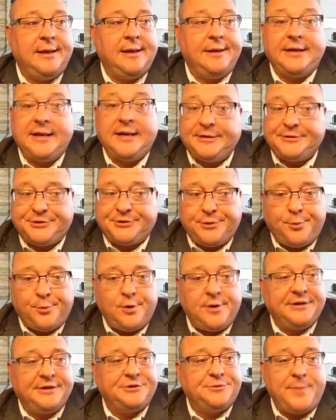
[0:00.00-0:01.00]

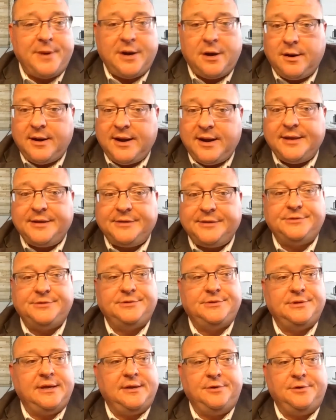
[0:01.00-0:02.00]
customer
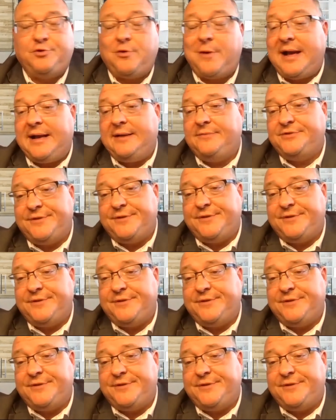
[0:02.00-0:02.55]
experience, it drives